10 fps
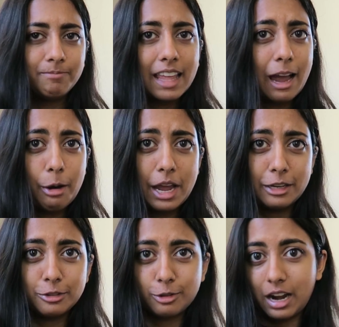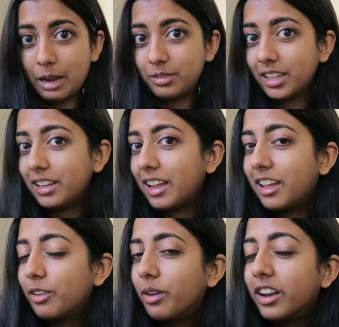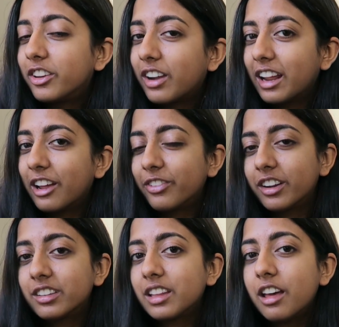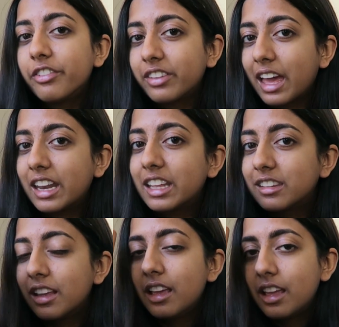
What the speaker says: how I described it and want to try it out for yourself, get it